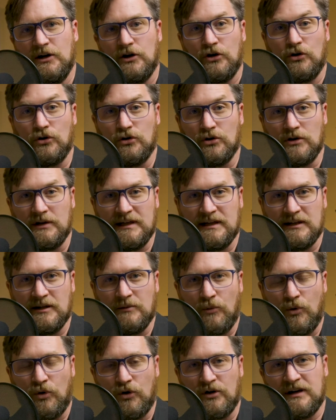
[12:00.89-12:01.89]
early in the
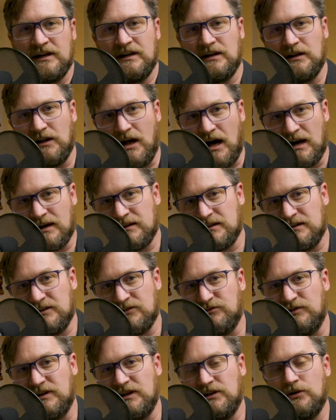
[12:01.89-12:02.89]
morning. A lot of these
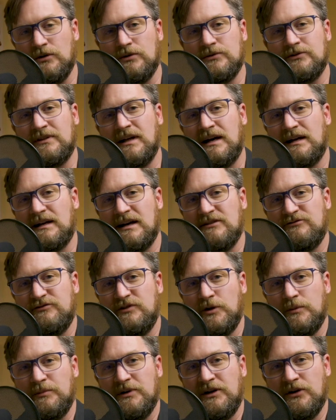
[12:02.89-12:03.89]
videos that I
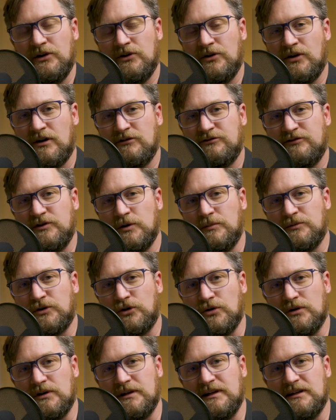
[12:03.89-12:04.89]
film here are filmed
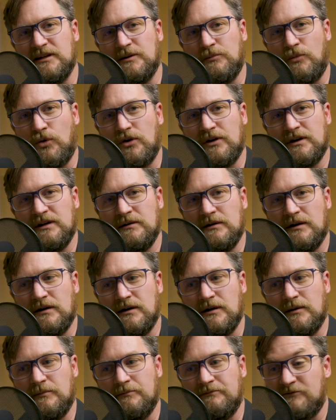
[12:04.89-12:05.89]
early in the morning.
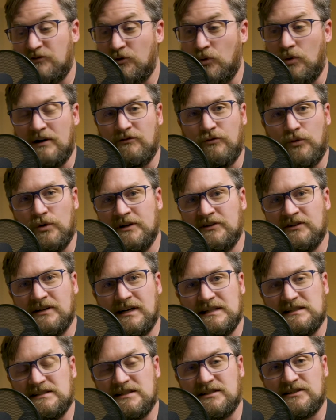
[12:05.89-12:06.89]
For whatever reason,
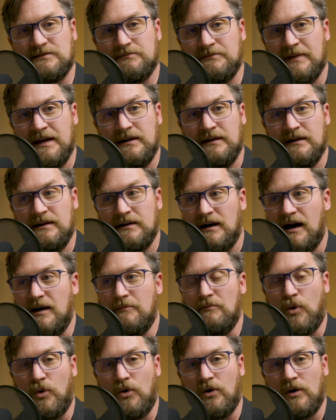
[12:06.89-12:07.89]
I'm
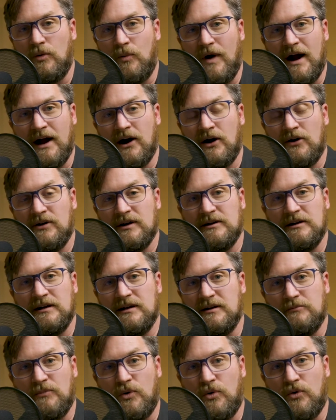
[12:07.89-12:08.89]
more aware
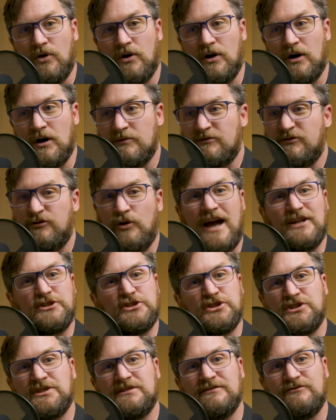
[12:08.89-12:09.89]
and more
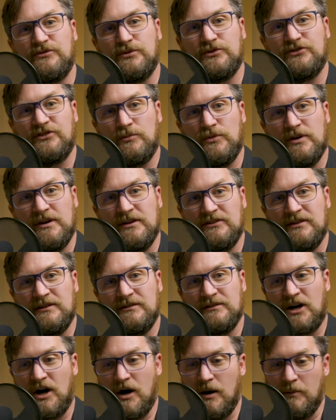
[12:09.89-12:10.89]
fresh for some reason.
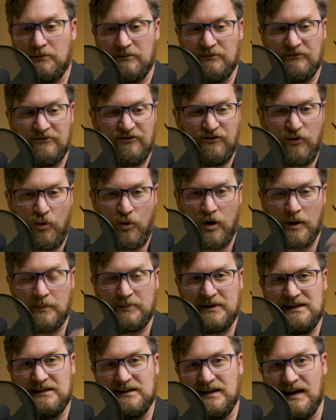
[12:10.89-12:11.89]
Come 4
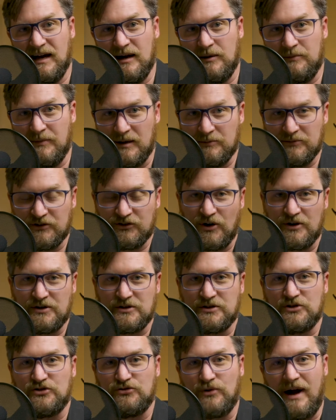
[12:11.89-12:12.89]
p.m., I'm starting
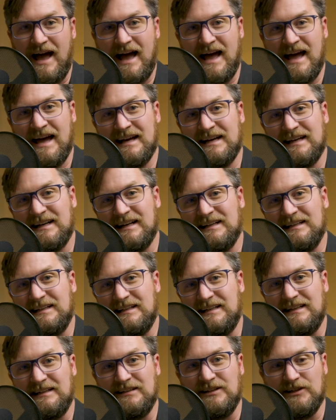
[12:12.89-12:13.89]
to drag and I
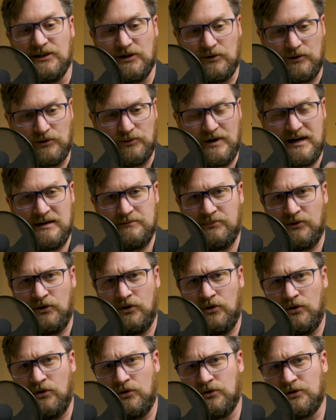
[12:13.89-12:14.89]
need, a Red
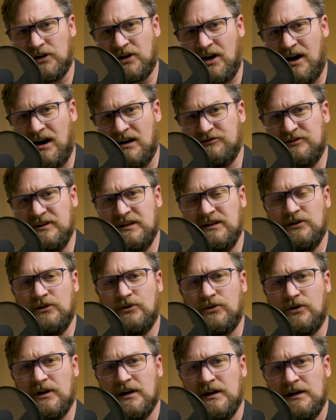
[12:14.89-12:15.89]
Bull or coffee
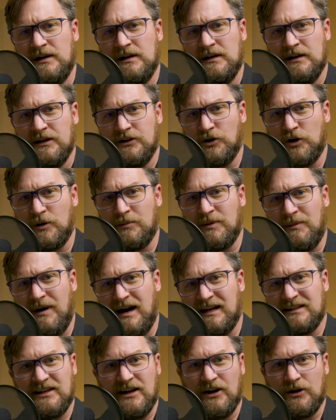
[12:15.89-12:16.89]
or yerba
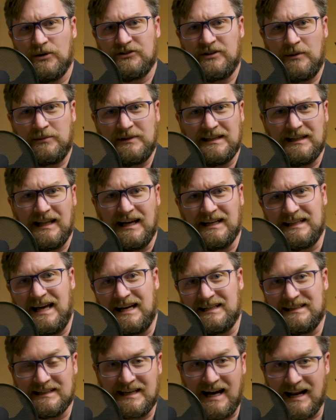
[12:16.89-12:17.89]
mate or something like
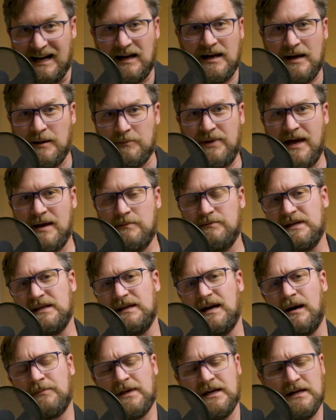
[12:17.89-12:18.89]
that to kind of pep me
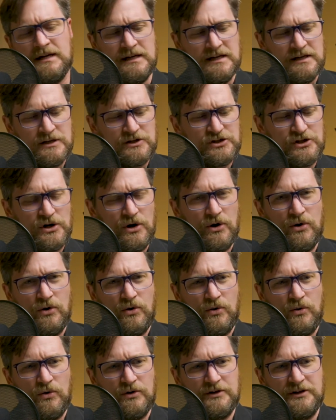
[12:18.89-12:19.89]
up.
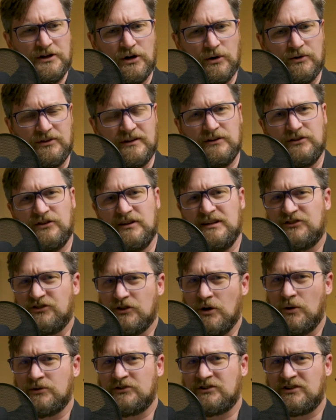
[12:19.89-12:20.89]
So, it's
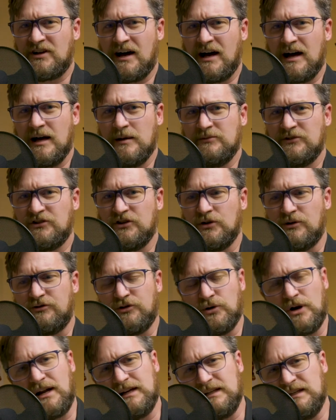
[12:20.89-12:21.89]
those times, if
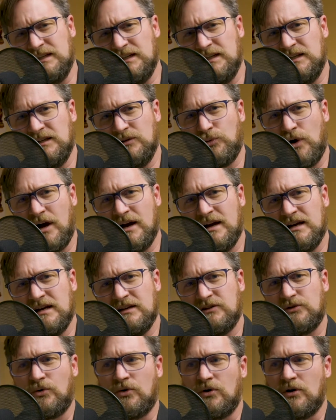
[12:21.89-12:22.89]
you're not eating
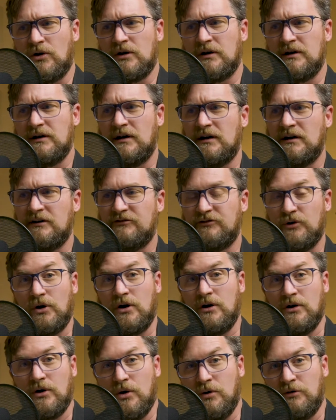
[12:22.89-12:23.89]
right or if you're
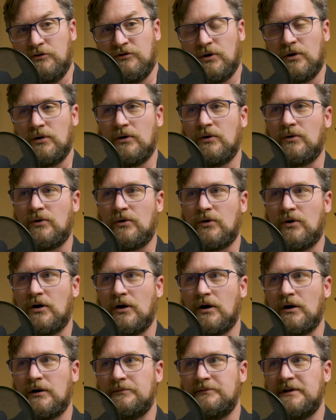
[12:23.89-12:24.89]
hungover
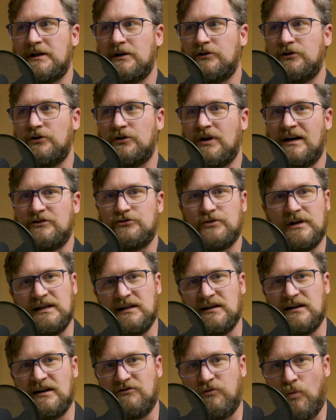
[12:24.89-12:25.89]
or, you're not drinking
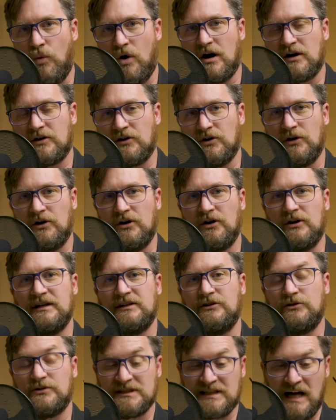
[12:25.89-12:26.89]
enough water and
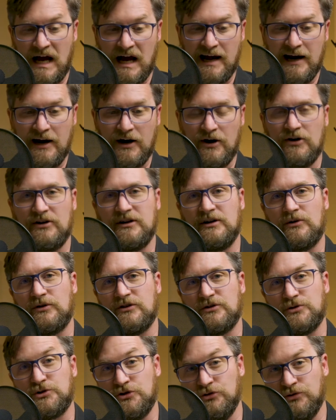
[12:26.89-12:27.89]
you're tired or
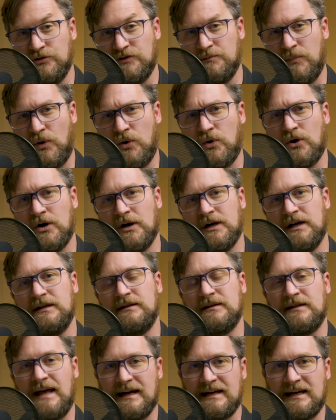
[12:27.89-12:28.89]
the shoot's boring,
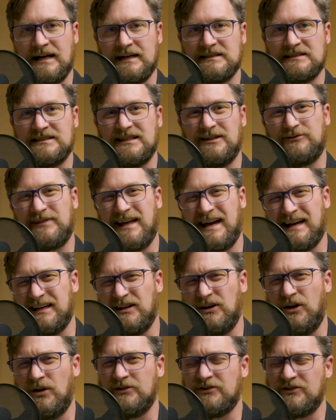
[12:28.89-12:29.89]
that kind of stuff, that
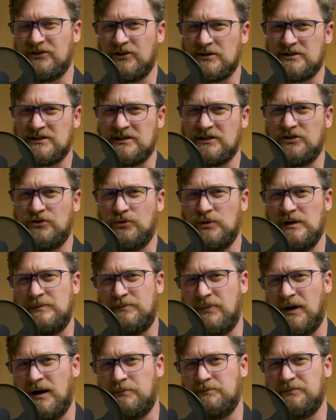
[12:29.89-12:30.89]
can all start to creep
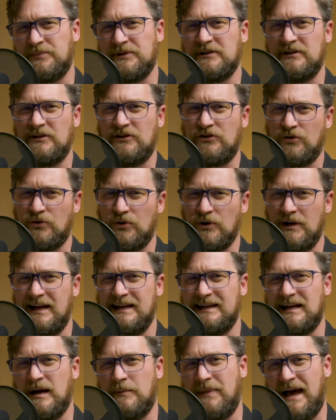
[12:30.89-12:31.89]
up and
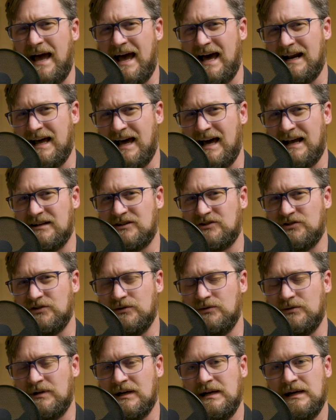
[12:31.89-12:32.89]
create a bad
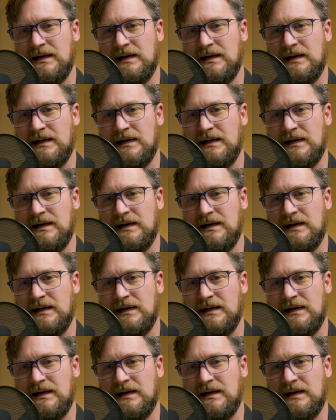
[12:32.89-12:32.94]
attitude.